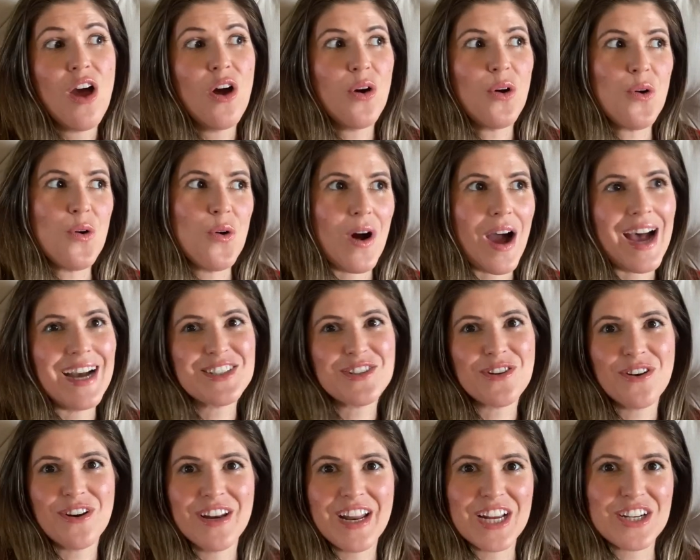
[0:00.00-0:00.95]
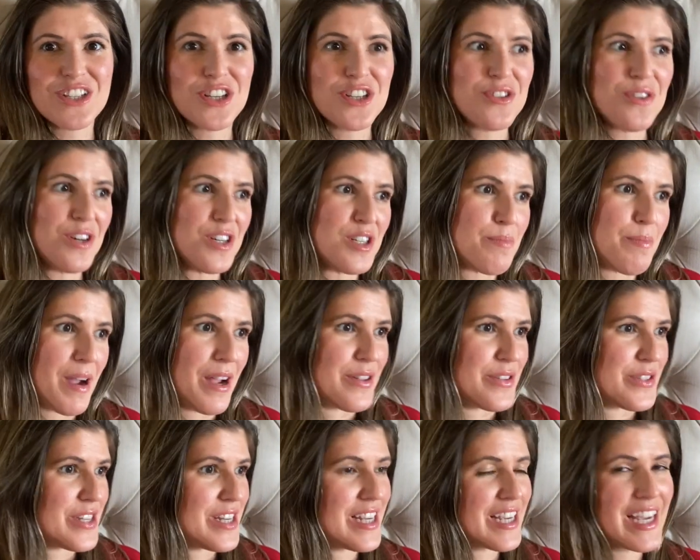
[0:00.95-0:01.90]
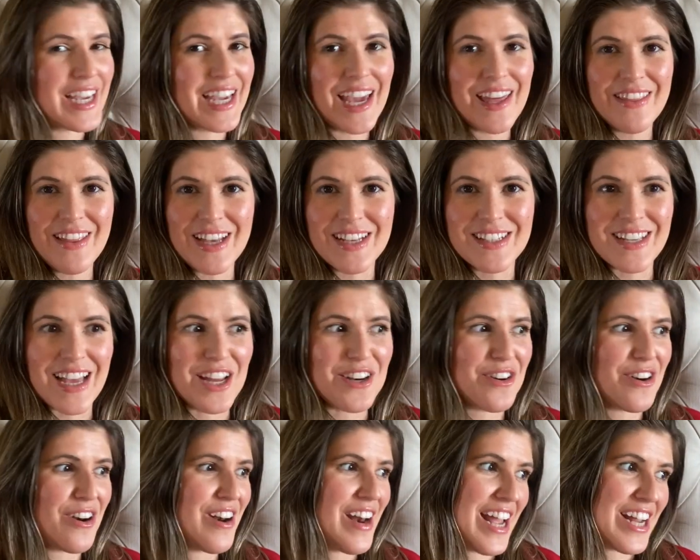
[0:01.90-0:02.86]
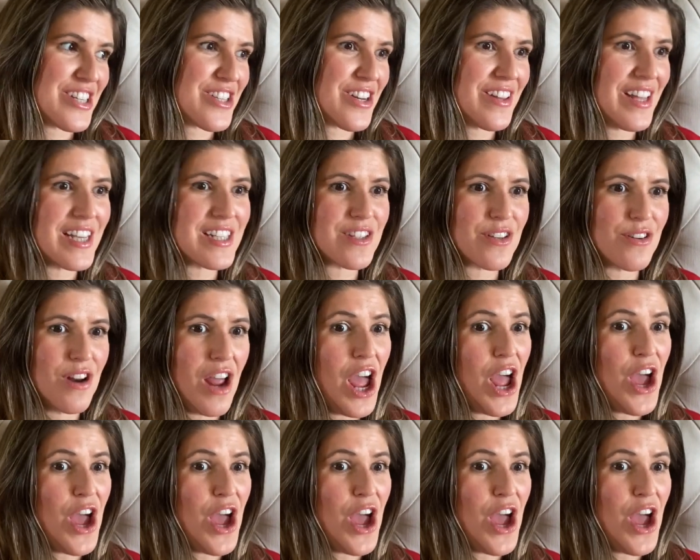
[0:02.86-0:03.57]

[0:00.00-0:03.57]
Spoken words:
Oh, add on an extra £200 and you can get this, add on an extra this, and